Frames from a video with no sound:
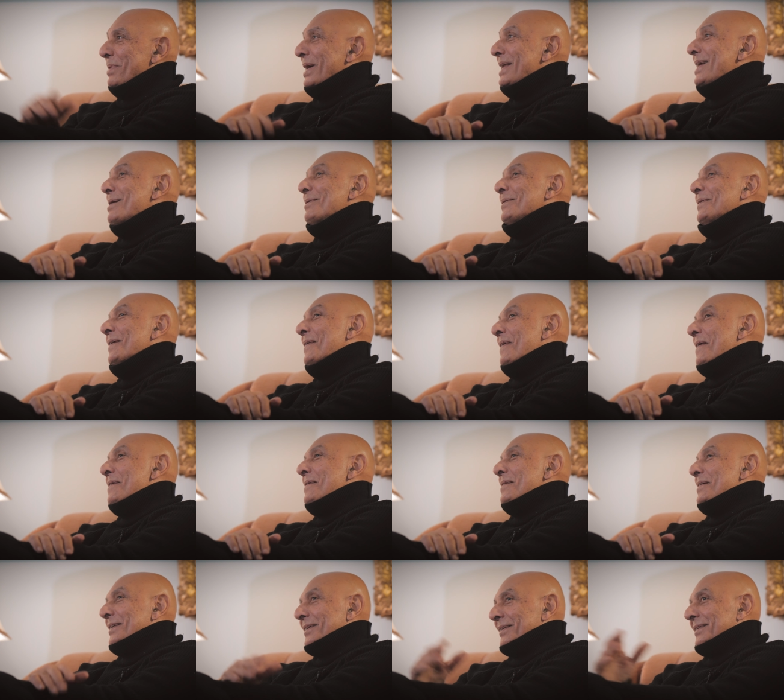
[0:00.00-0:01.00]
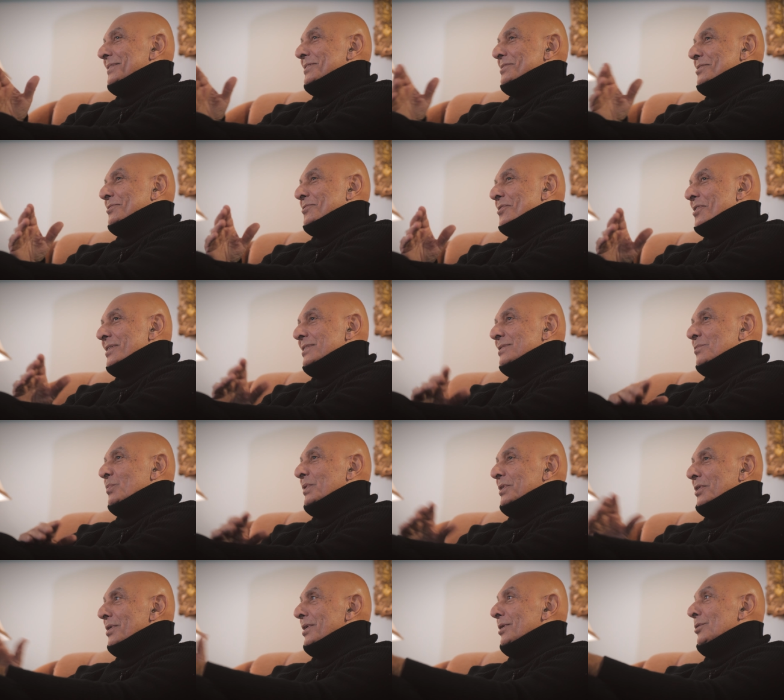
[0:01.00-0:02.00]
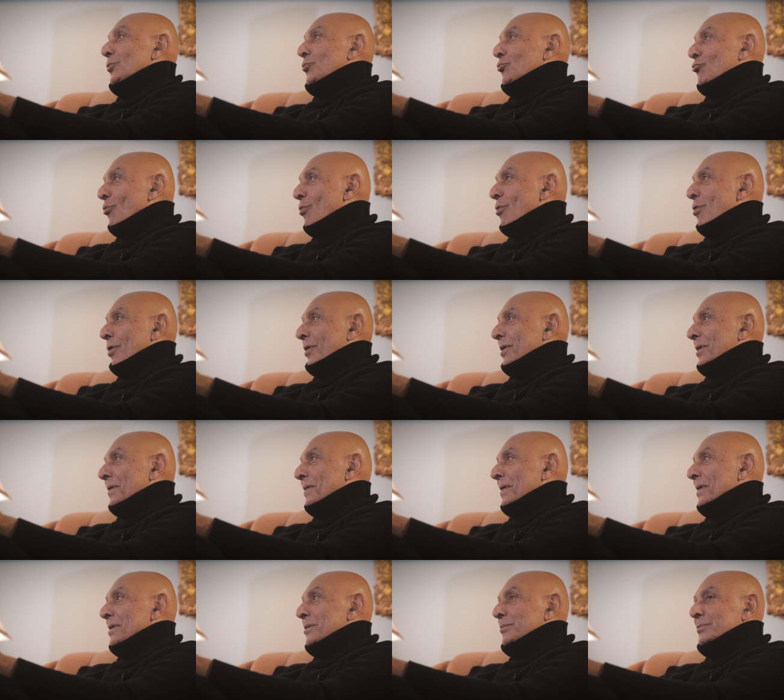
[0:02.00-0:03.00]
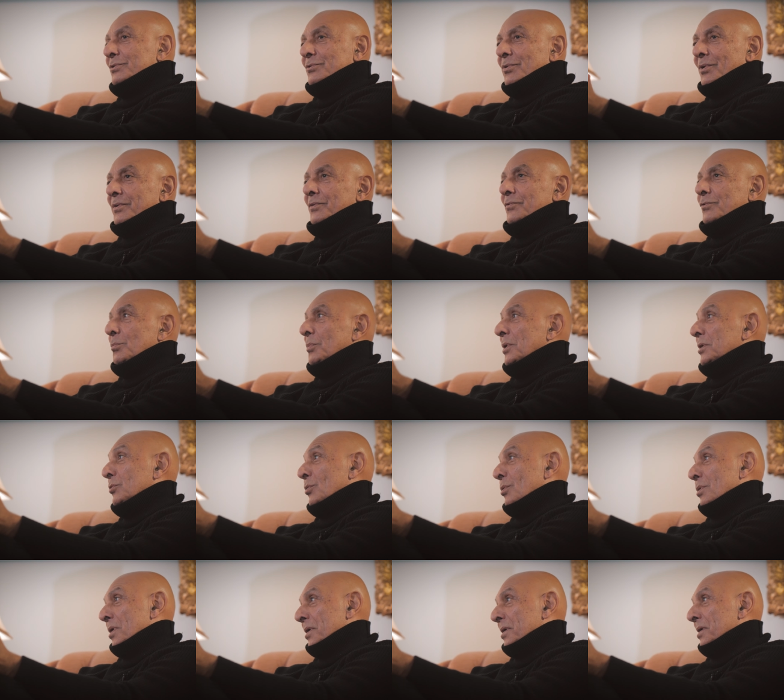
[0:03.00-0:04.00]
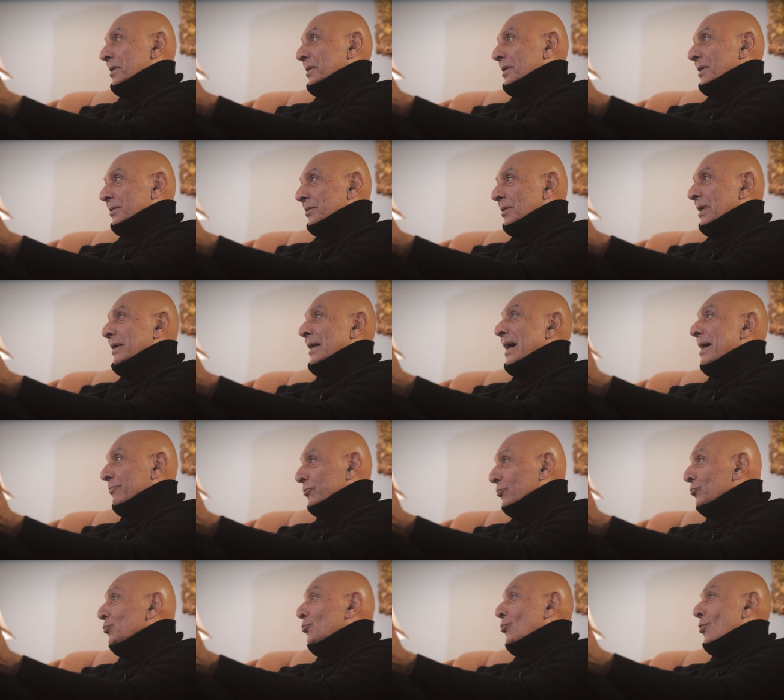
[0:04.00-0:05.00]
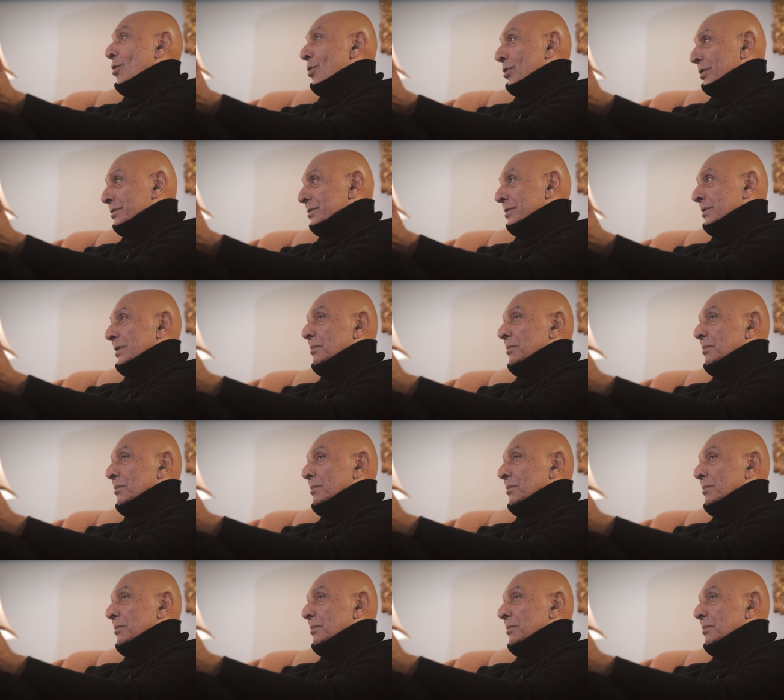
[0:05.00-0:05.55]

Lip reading: but it starts with a little dog, and I was talking to my dog, I have two dogs